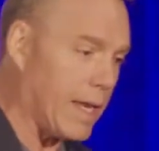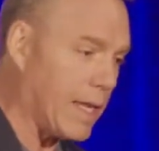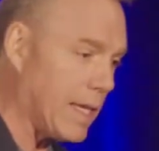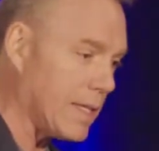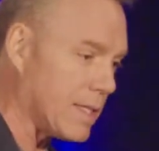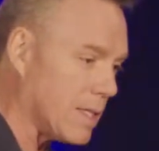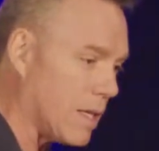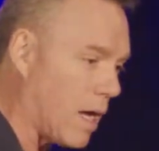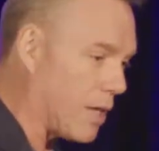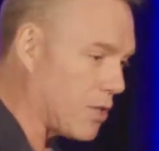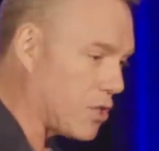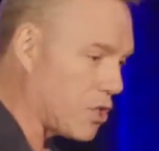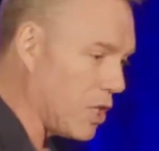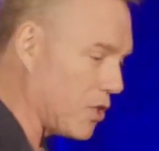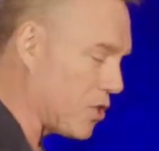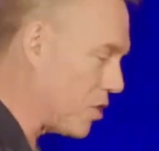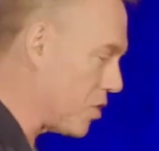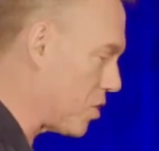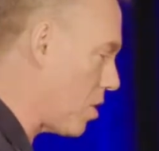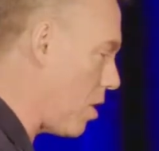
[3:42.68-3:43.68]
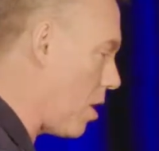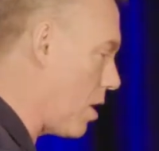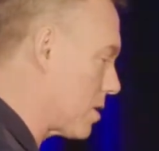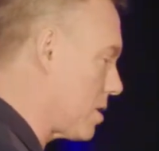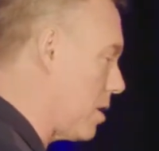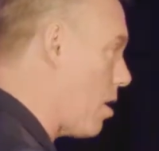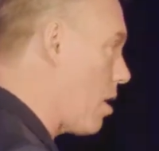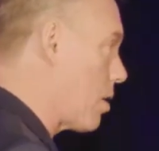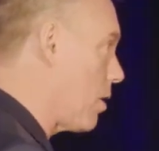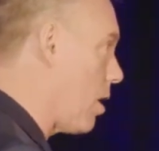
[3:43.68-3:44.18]
and he's not Cheech and
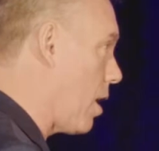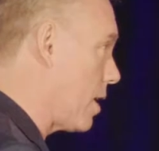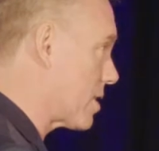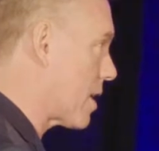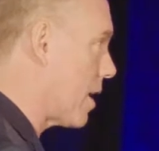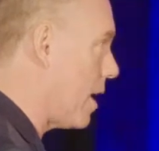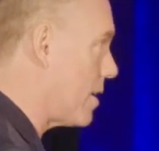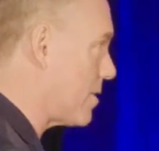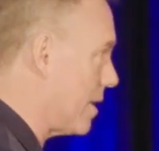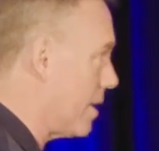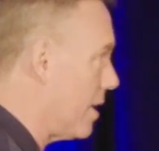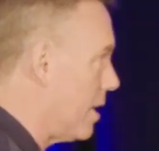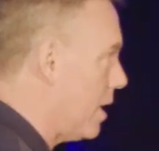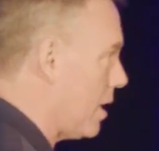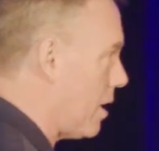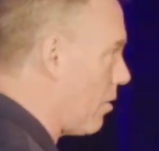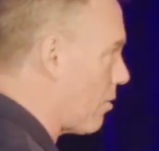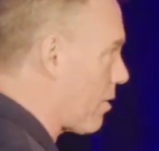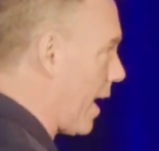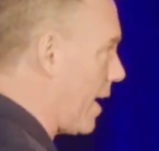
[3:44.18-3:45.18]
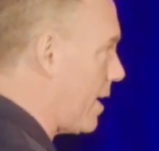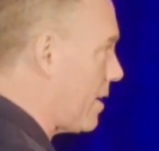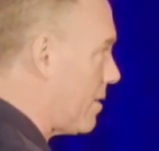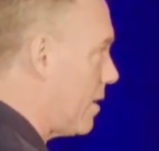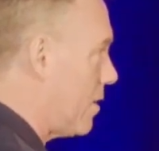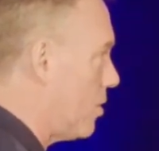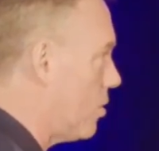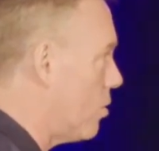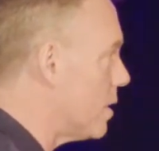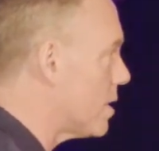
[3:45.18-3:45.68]
Chong's long-lost cousin? Okay,
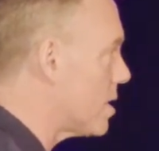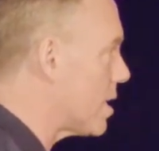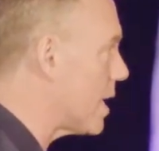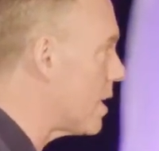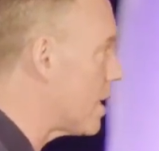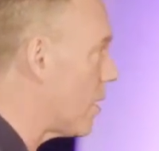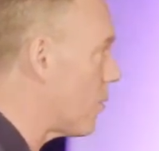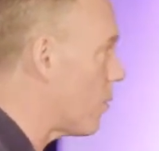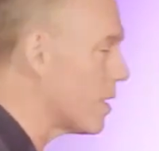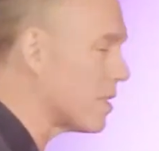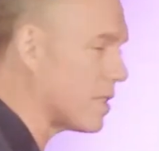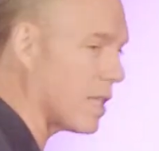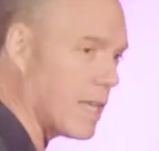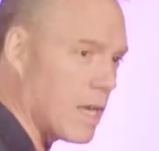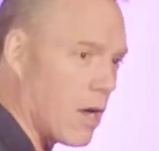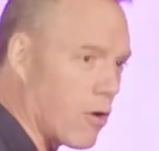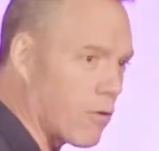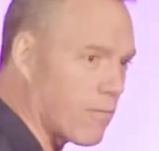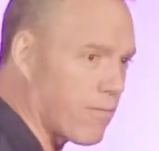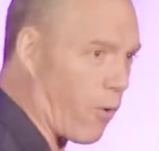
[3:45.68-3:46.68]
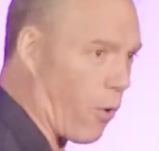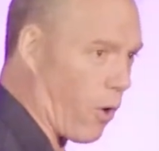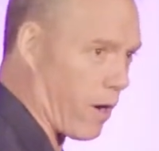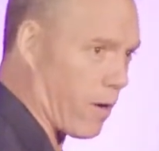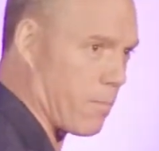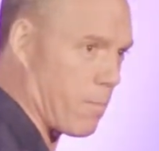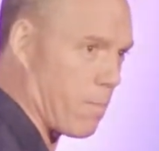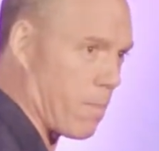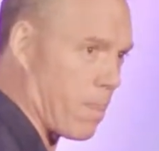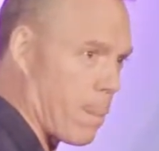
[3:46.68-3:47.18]
who is he, what is he known
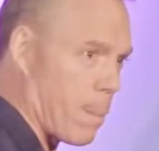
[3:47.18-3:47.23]
for?